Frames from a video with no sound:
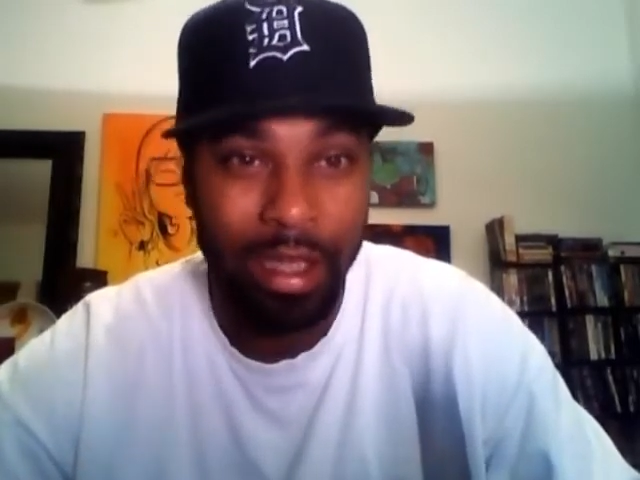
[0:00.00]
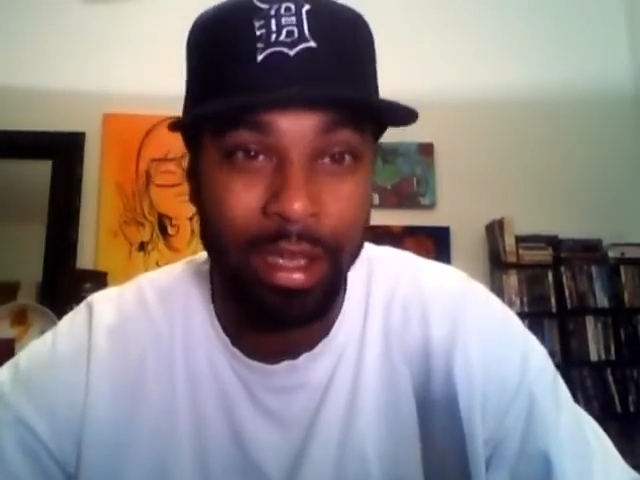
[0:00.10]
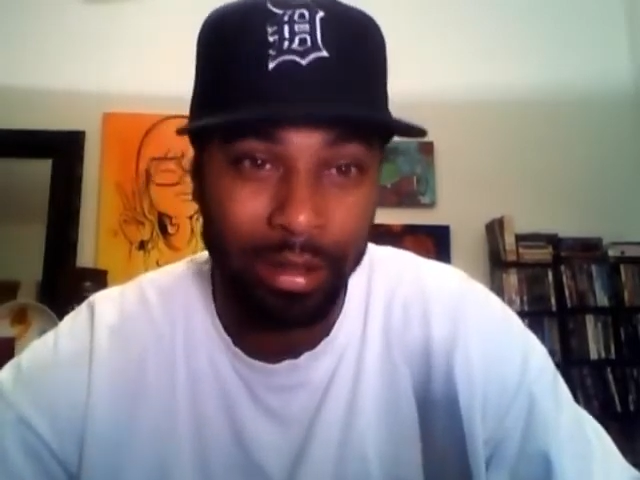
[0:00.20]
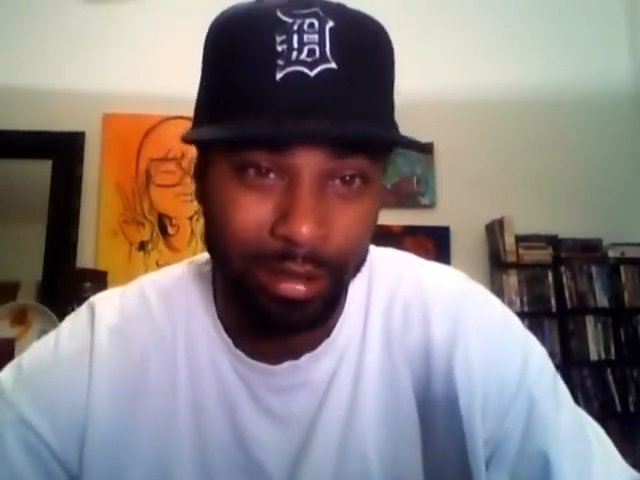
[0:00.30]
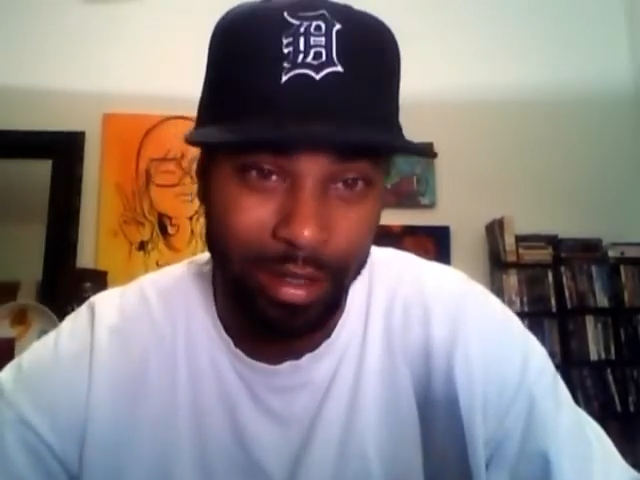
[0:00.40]

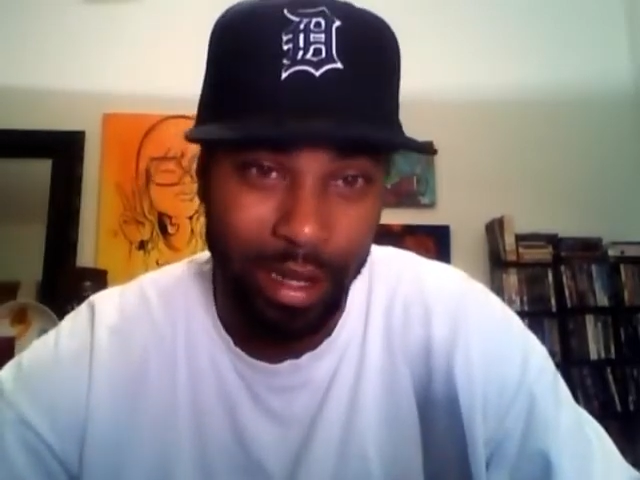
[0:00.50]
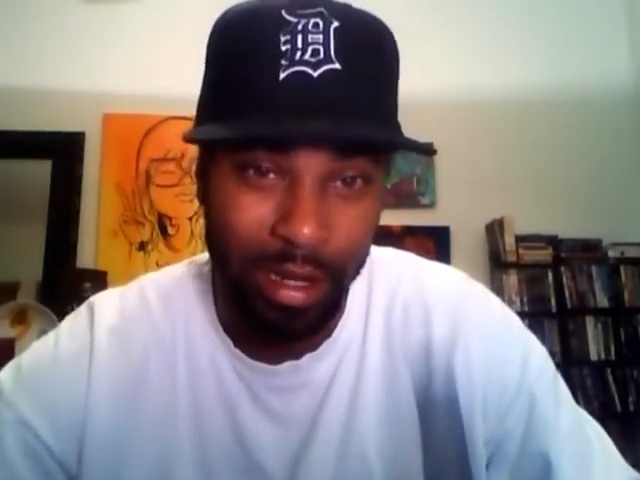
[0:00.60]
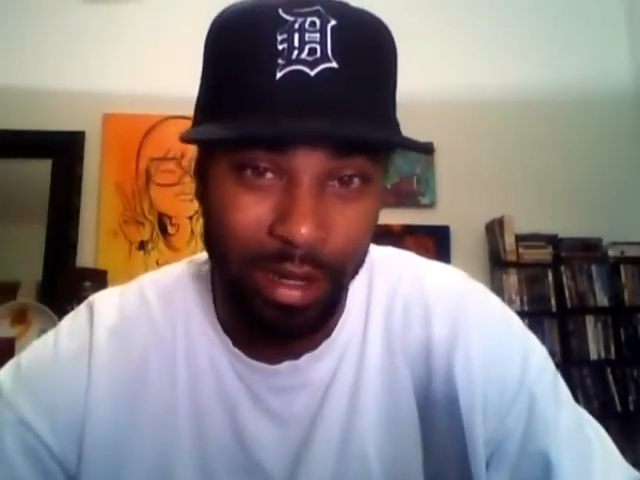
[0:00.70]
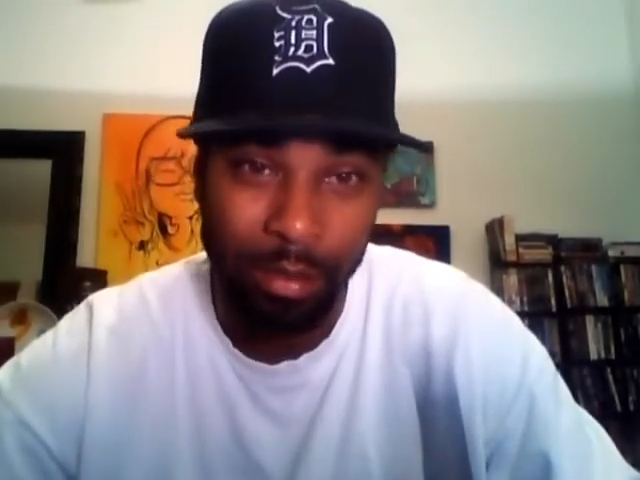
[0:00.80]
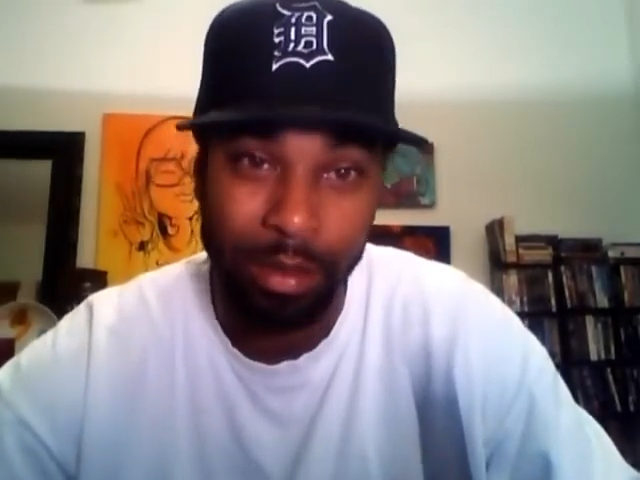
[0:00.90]
I
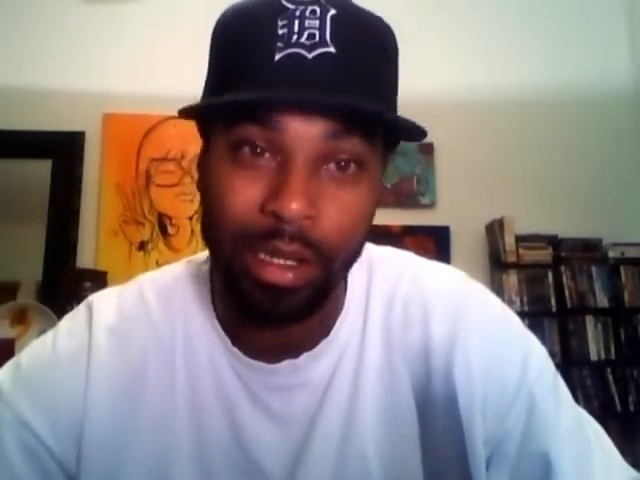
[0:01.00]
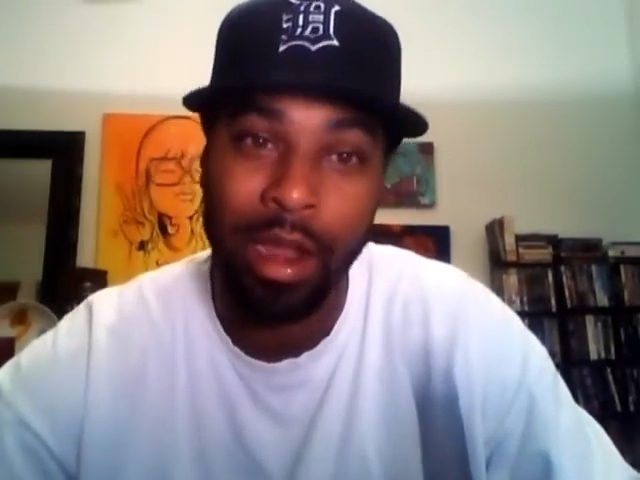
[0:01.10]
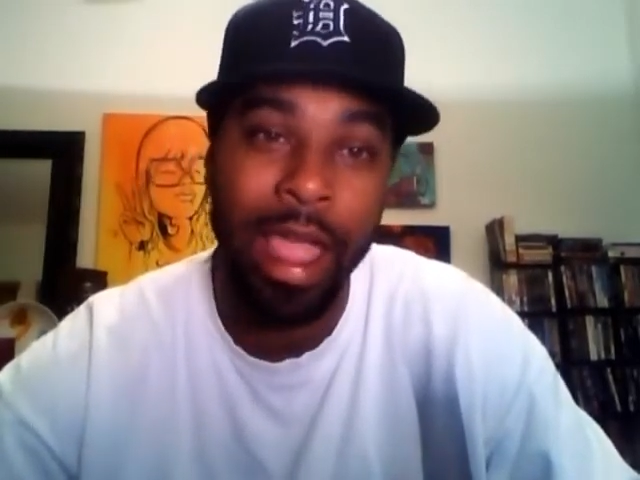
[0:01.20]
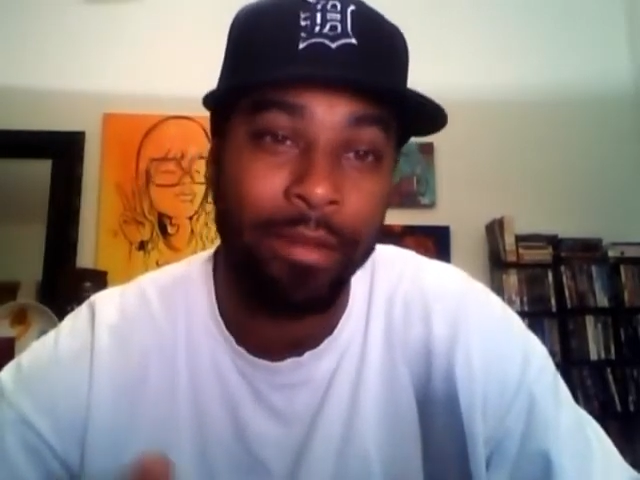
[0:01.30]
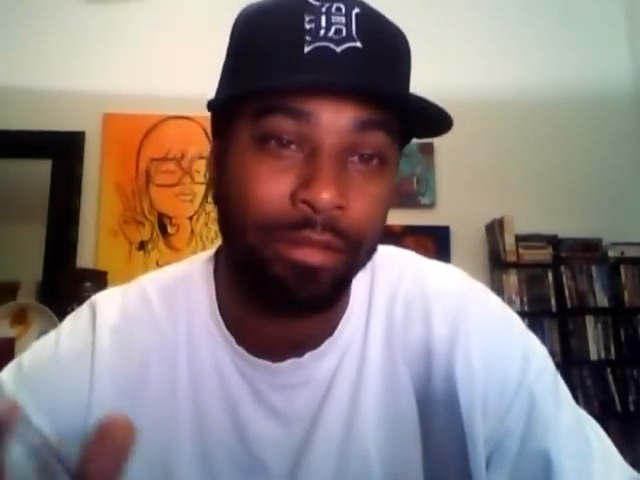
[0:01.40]
understand that, but there
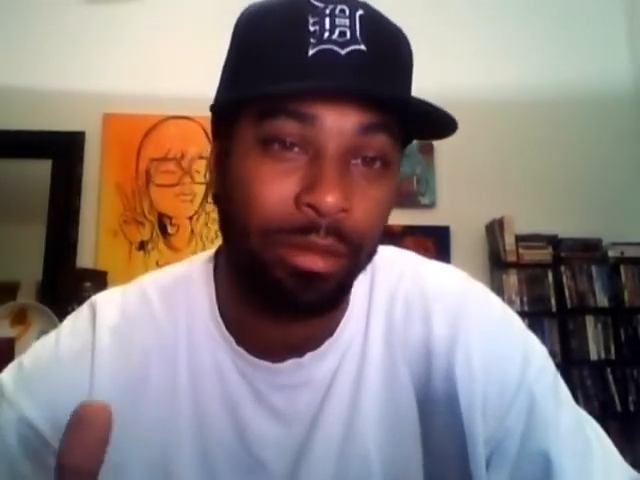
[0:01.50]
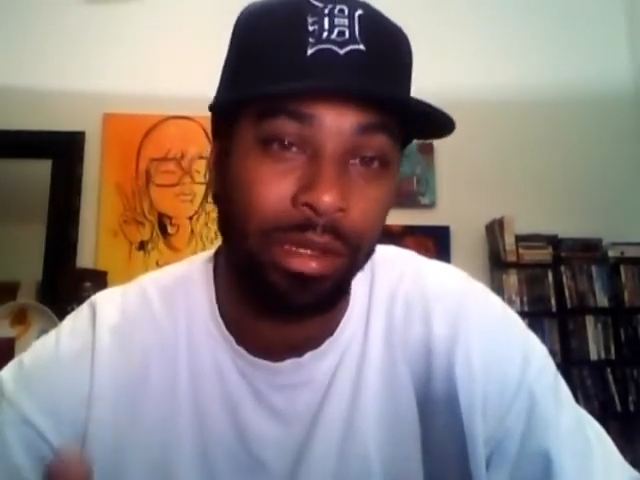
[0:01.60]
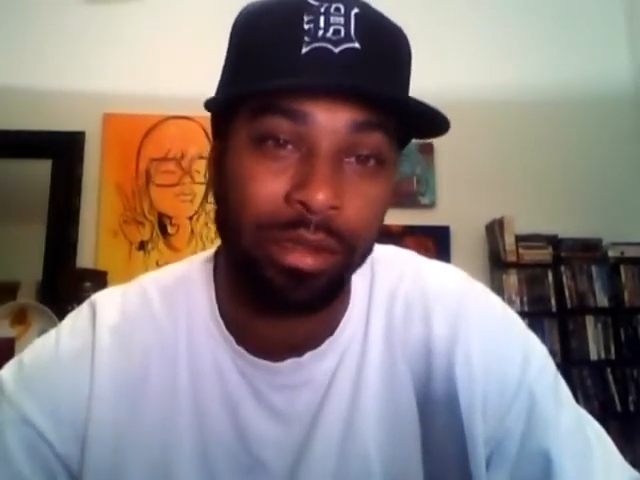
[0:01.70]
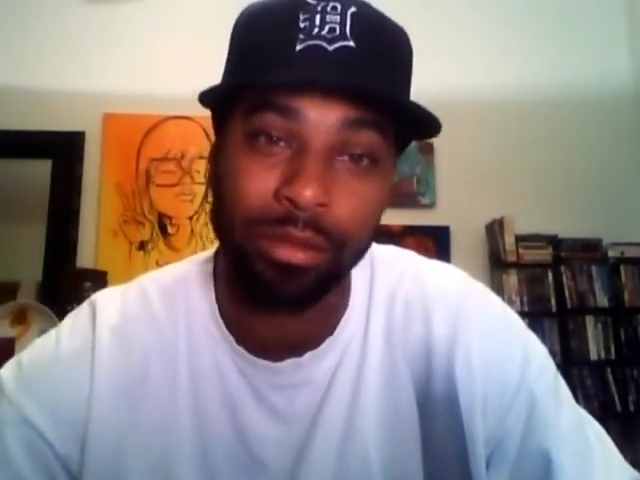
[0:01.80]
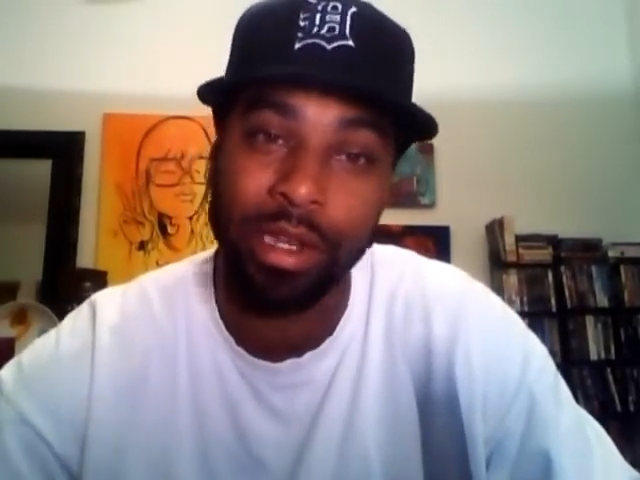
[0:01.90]
have to be
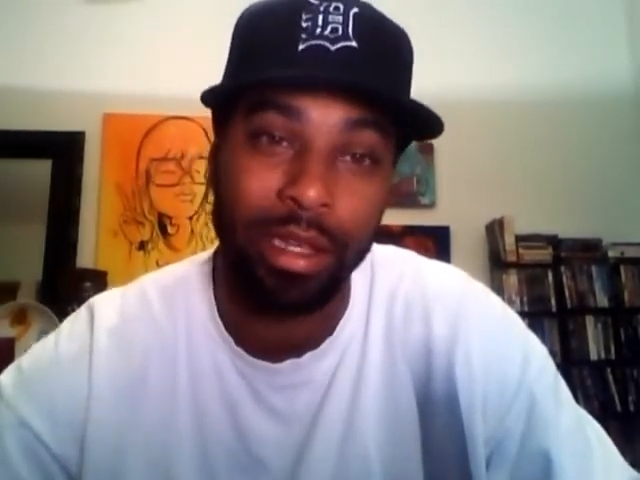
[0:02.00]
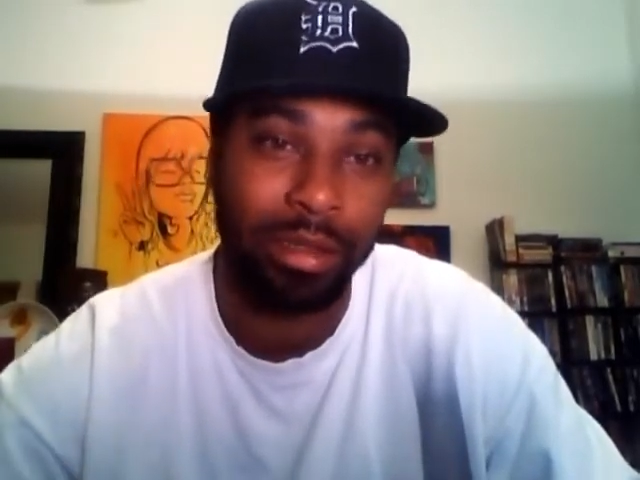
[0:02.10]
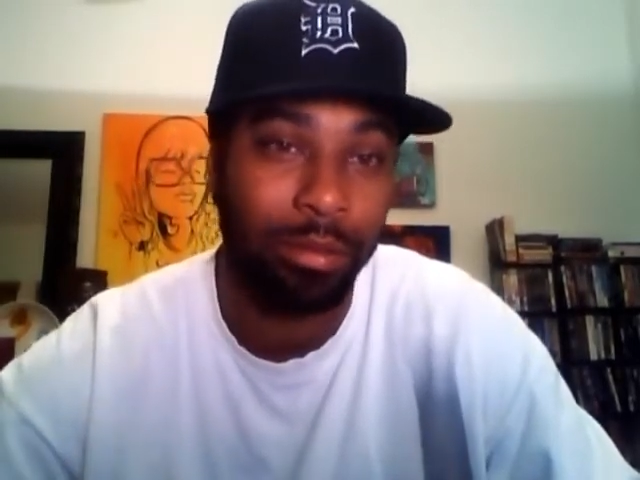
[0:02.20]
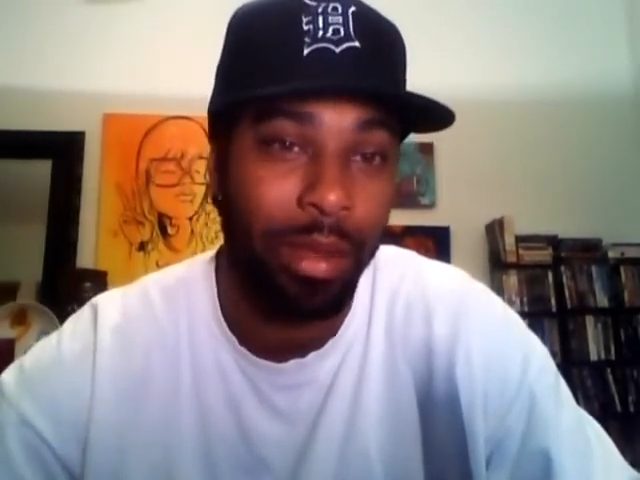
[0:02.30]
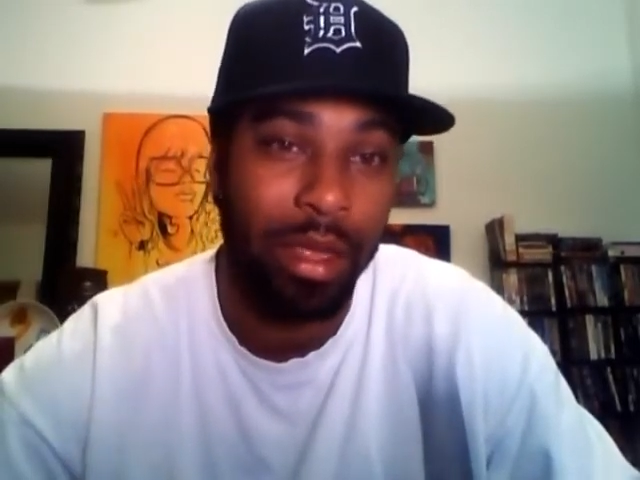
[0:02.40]
some
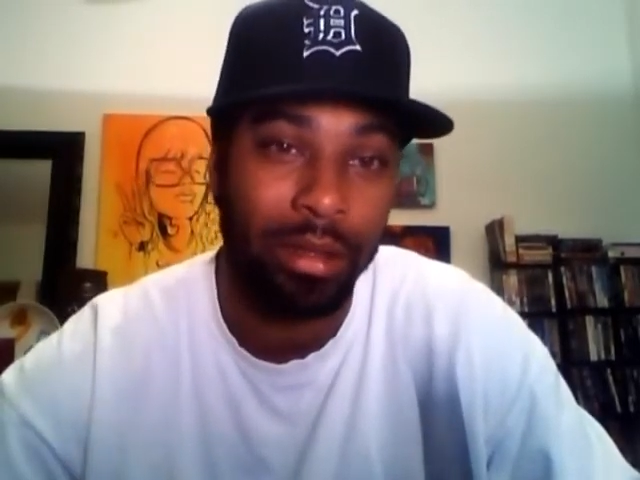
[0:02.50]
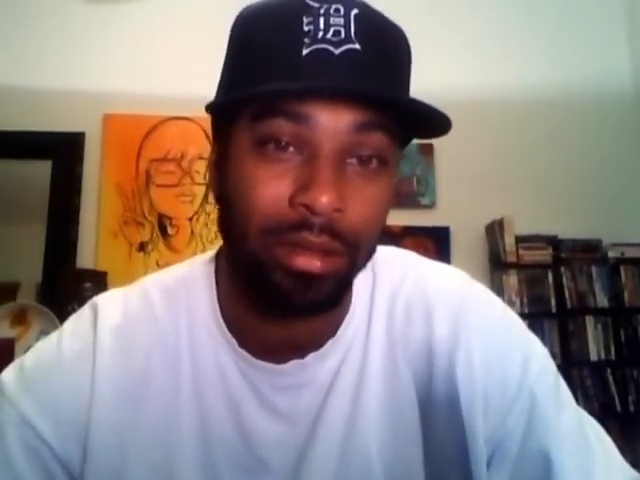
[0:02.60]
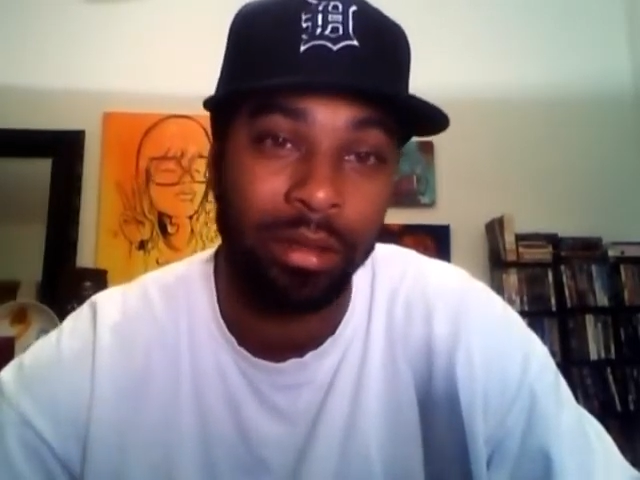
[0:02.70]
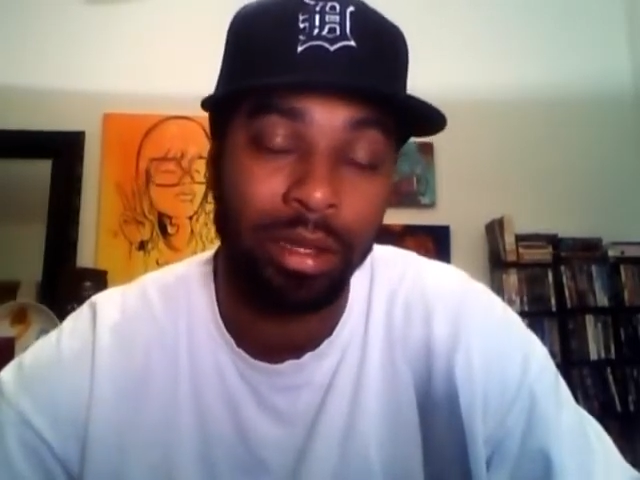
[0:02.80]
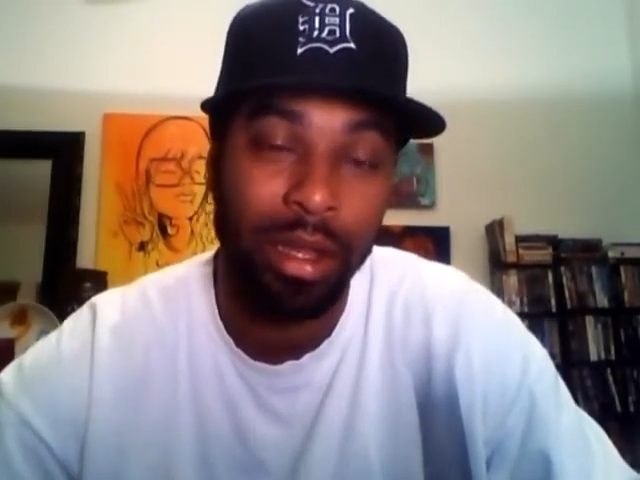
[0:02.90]
checks and
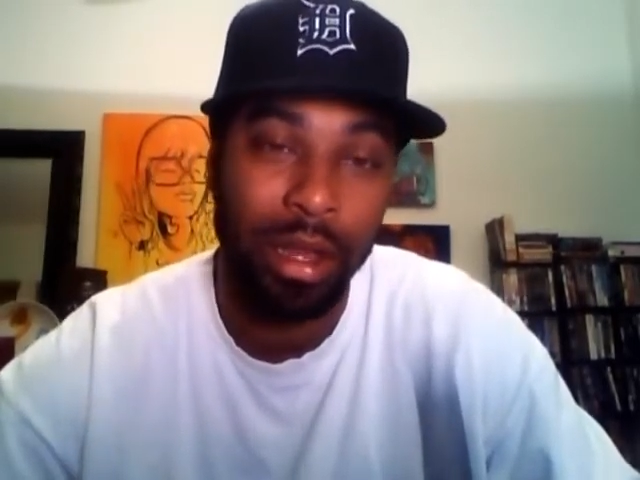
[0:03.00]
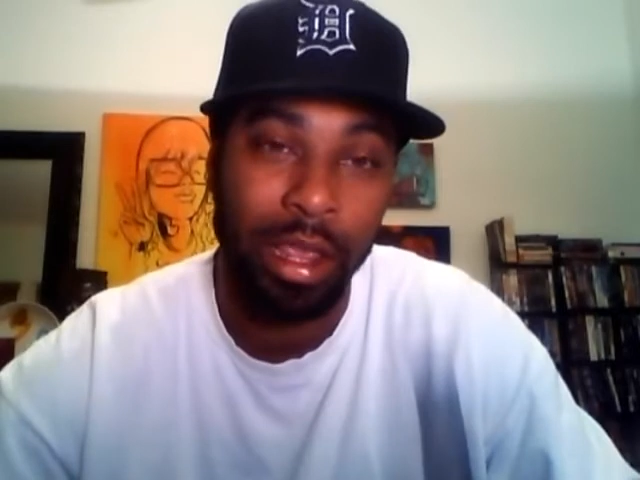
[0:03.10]
balances